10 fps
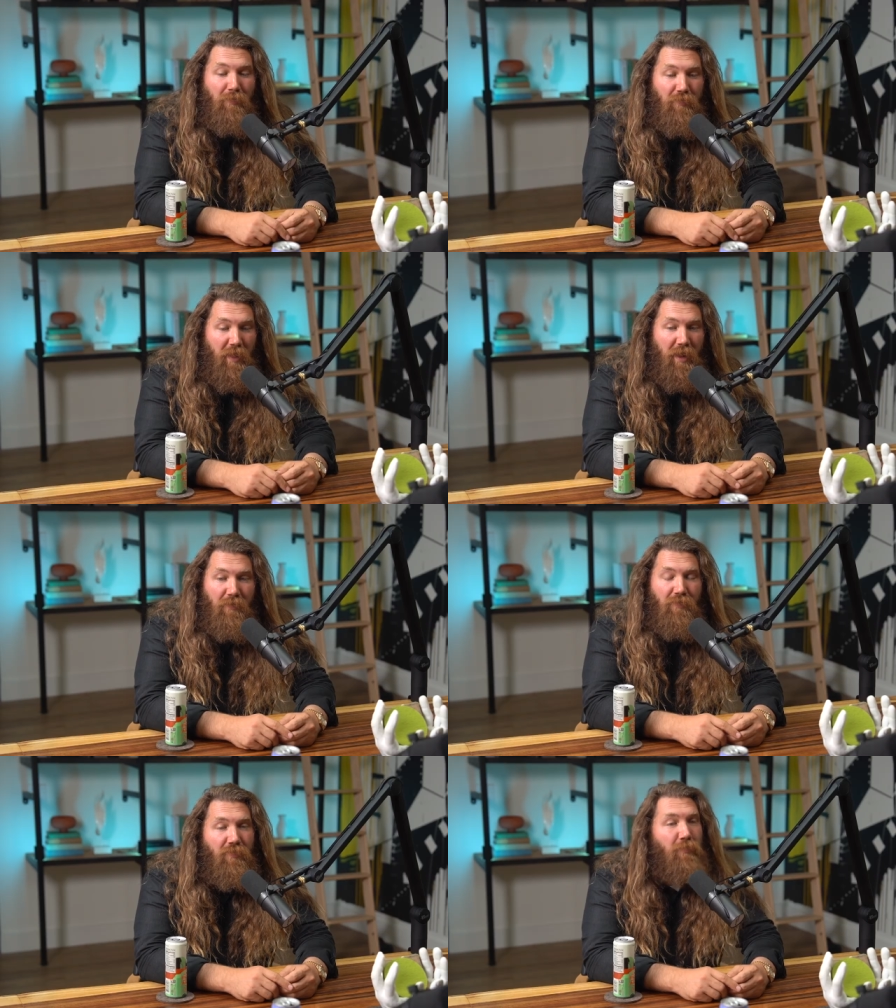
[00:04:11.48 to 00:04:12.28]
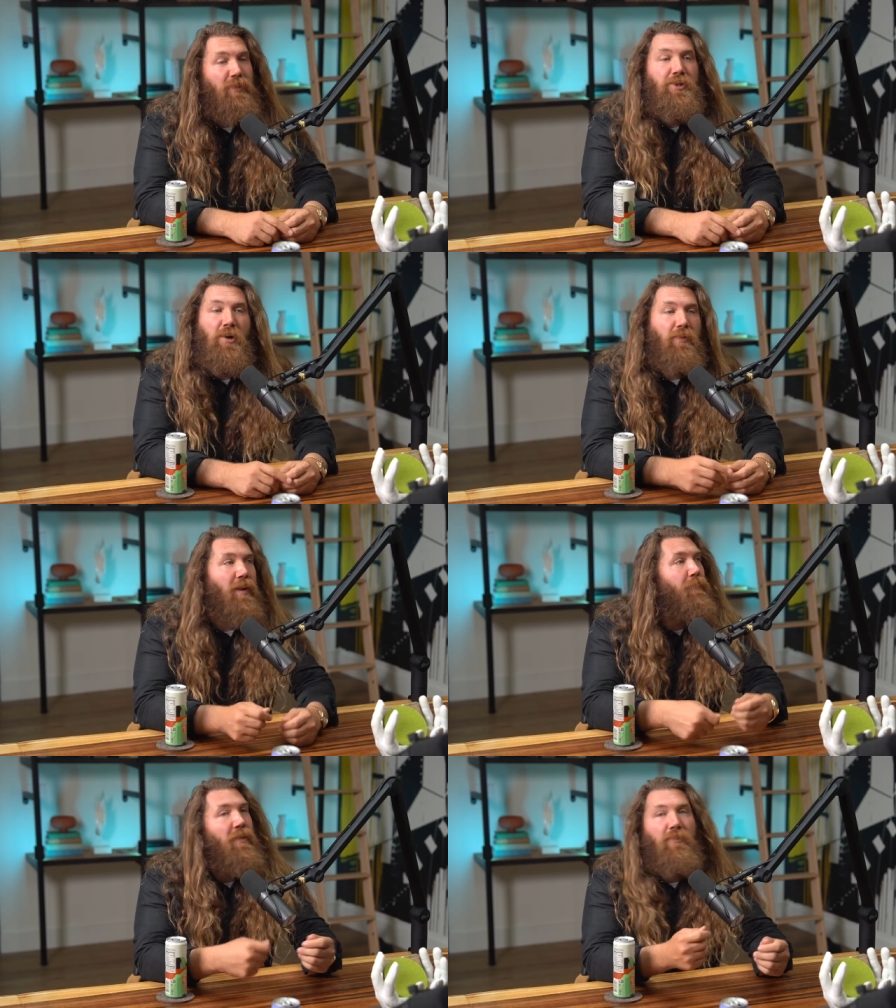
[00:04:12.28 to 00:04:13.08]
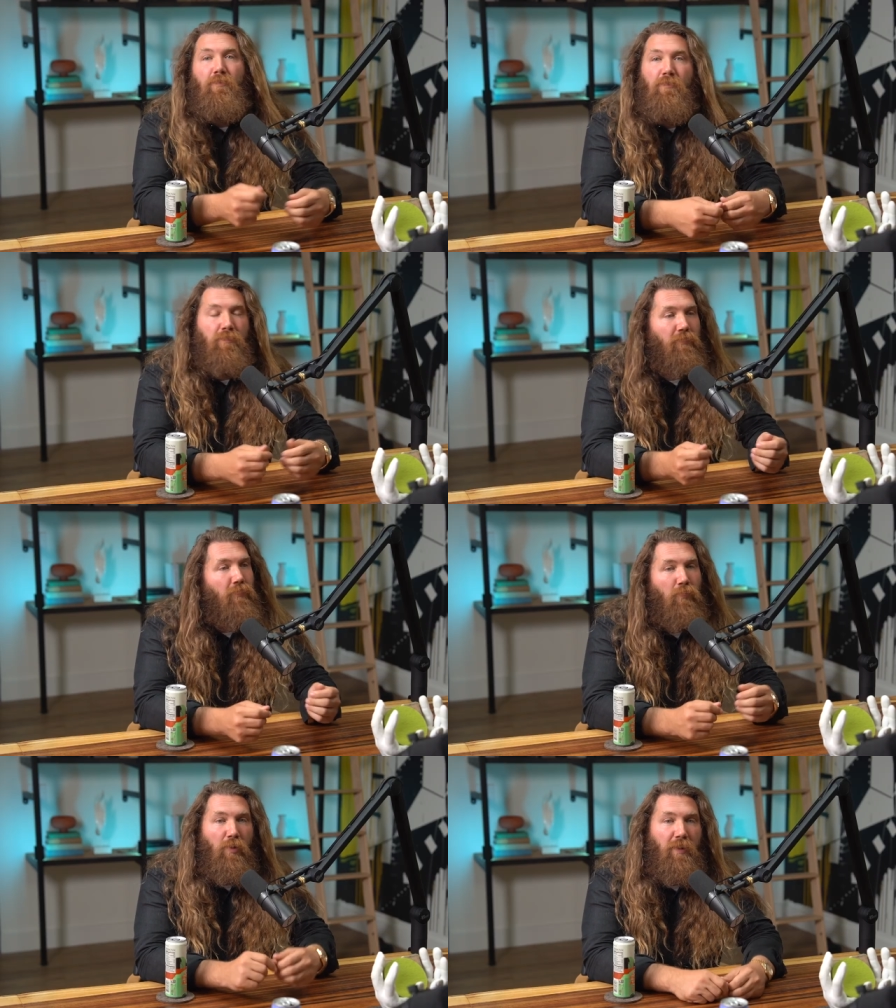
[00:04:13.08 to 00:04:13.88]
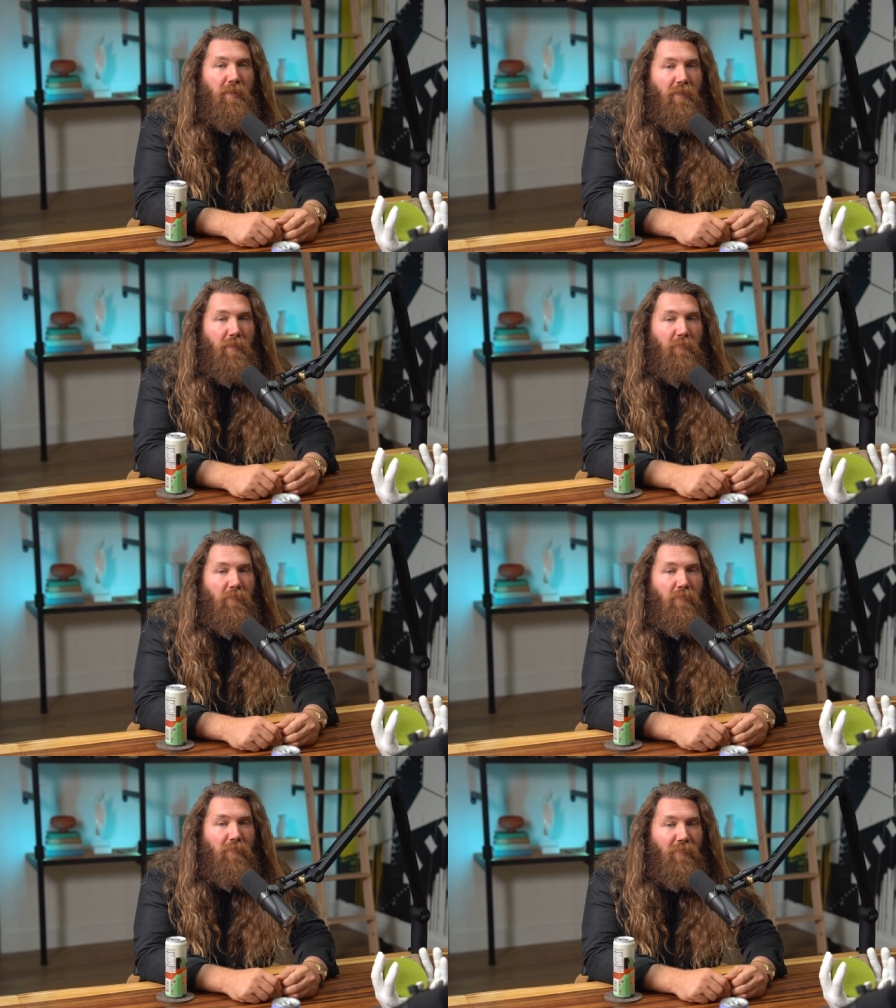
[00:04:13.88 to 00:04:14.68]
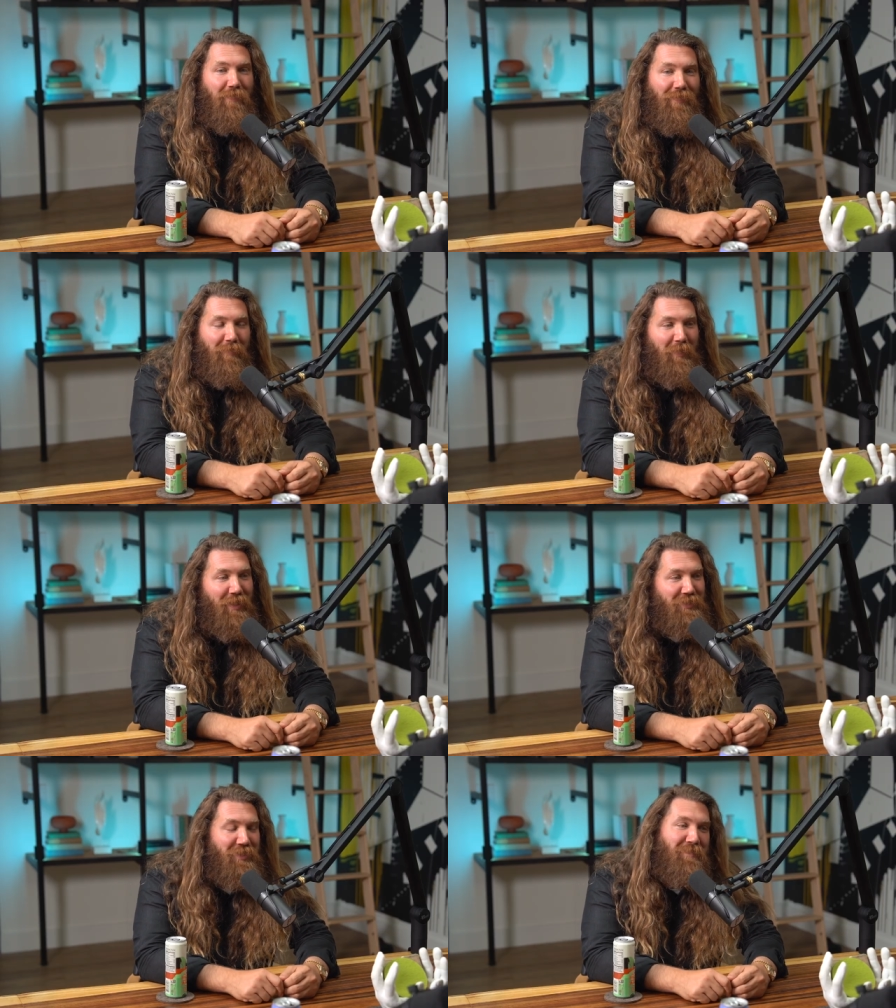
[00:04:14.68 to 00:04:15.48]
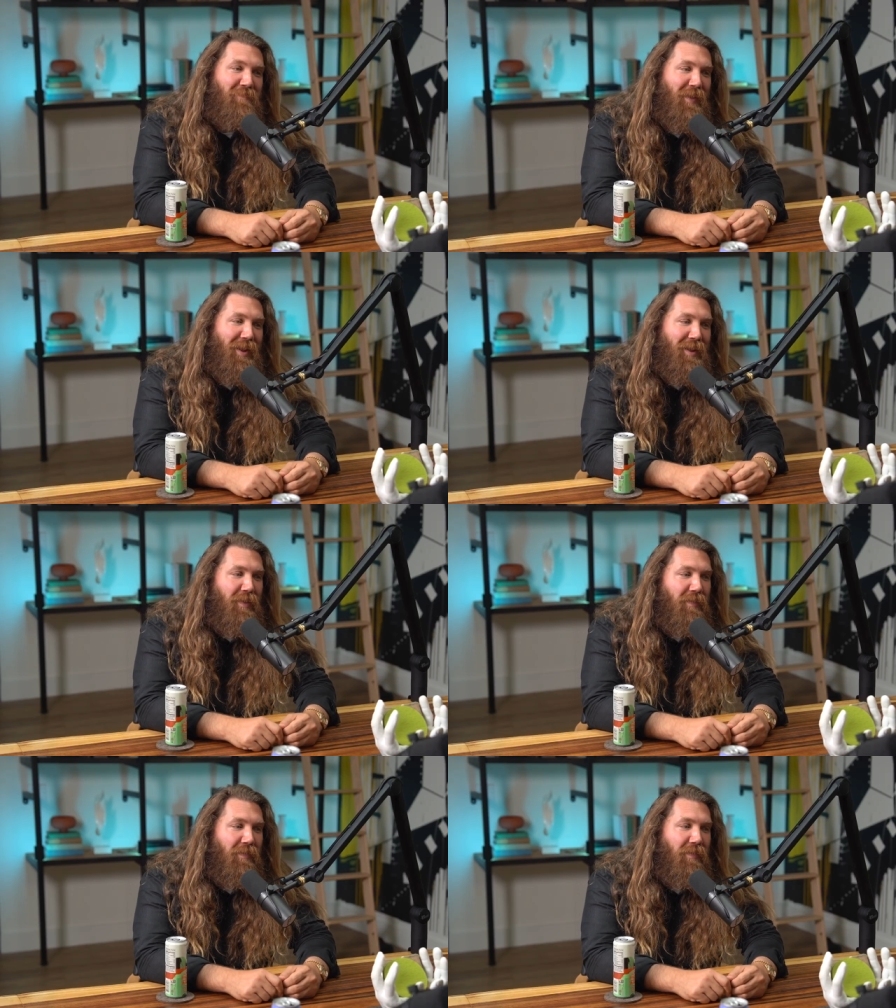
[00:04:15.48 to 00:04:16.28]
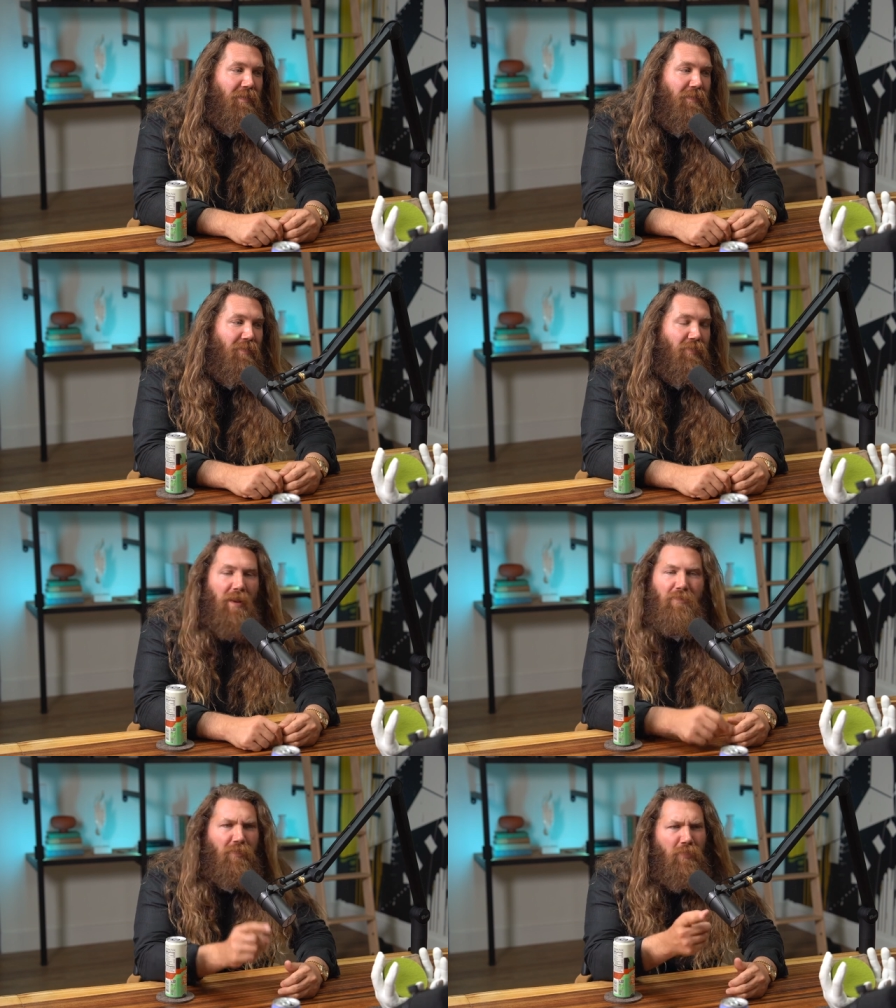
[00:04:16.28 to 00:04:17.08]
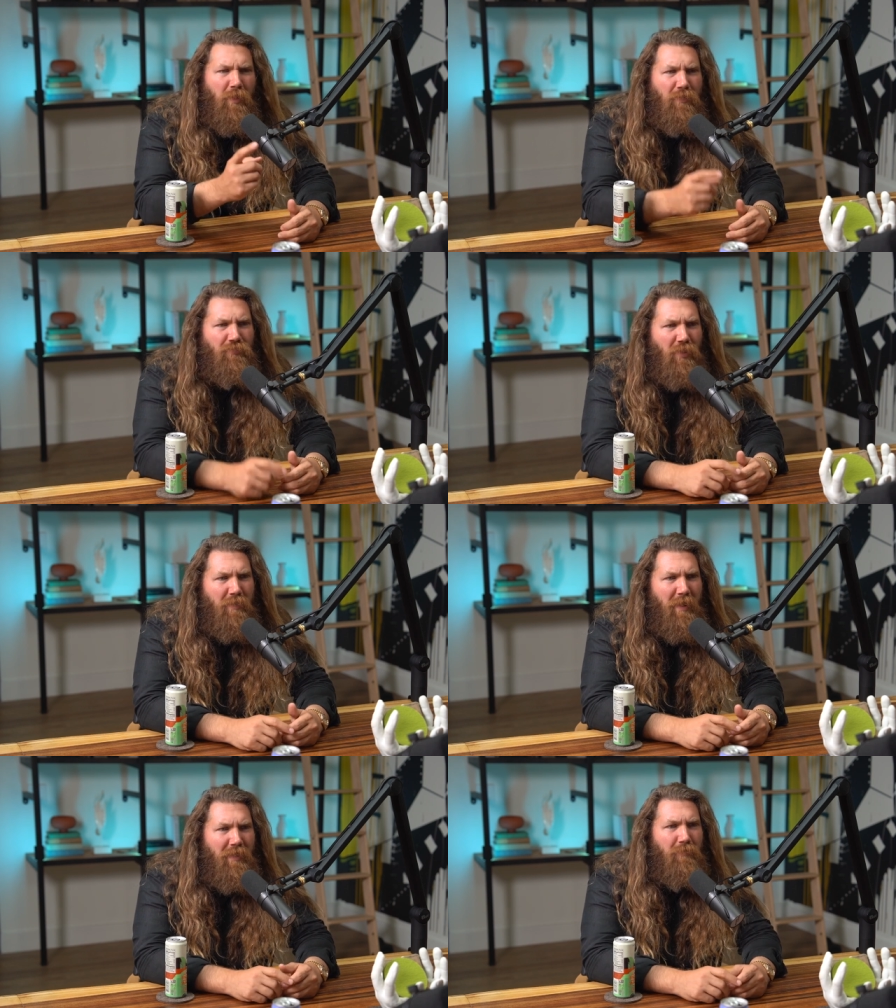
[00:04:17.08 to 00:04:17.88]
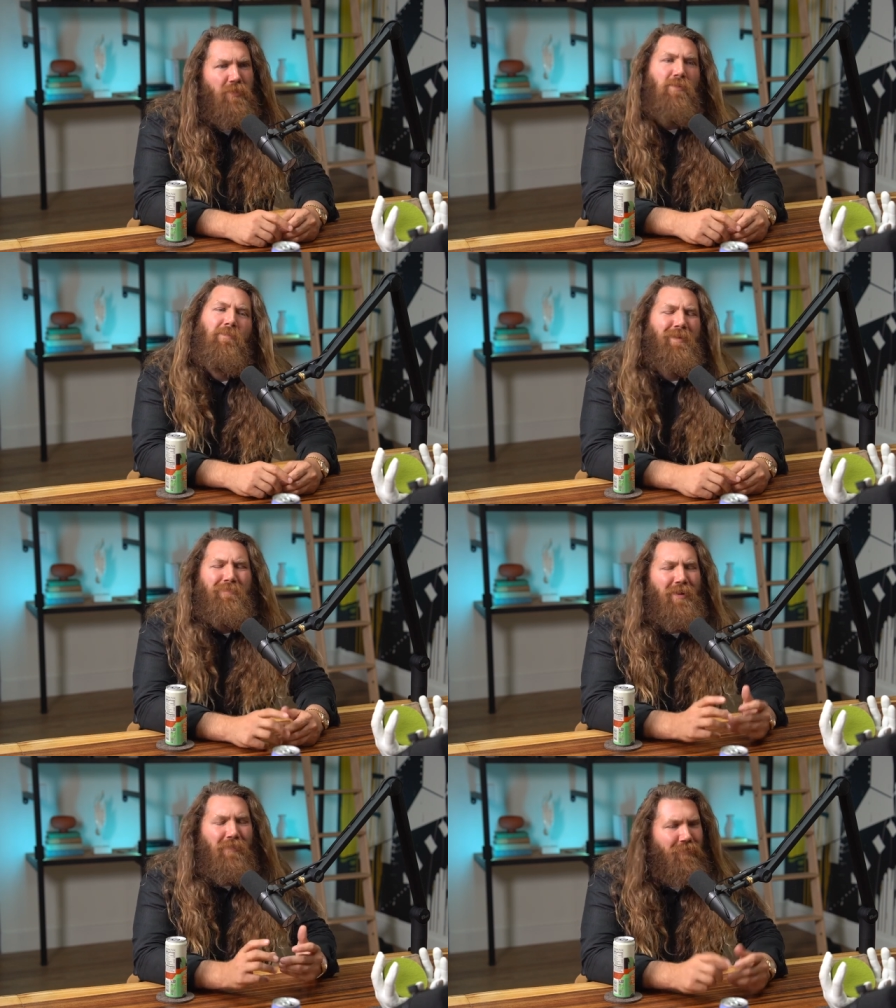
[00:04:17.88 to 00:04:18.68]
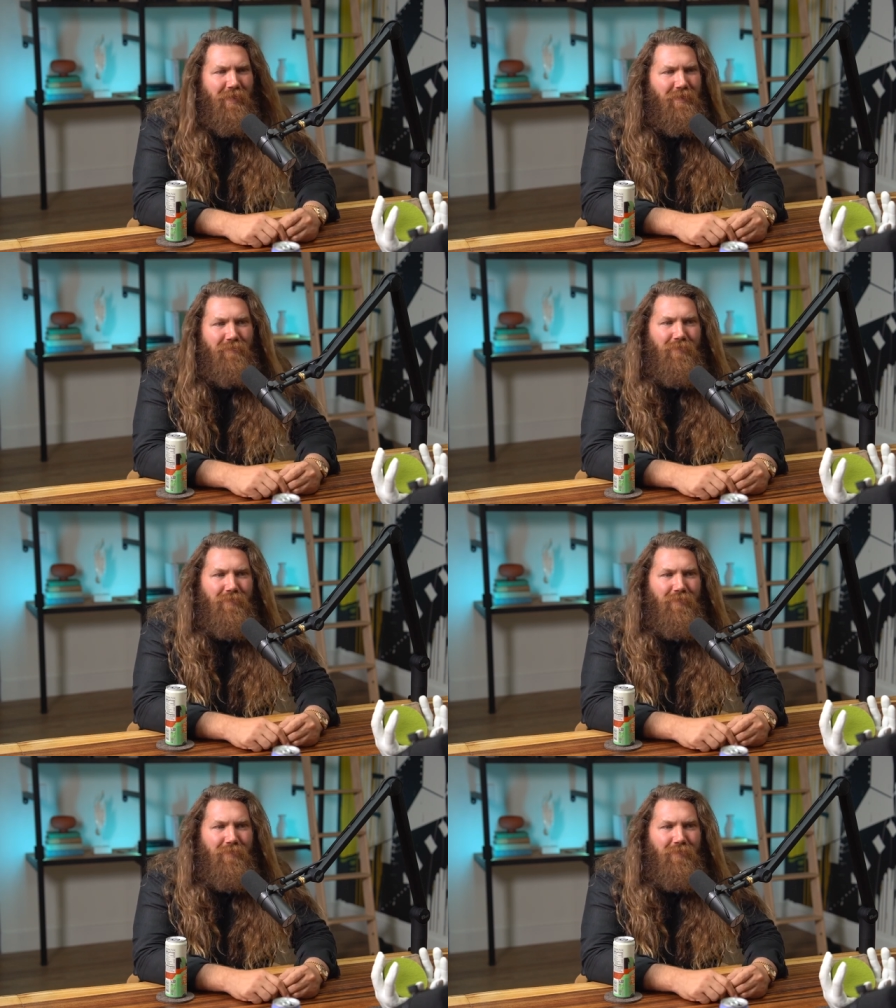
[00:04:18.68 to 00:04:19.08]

was there, and someone showed up as I'm working the the plancha, and this guy's like, "Do you want a restaurant in Malibu?" I'm like, "No, I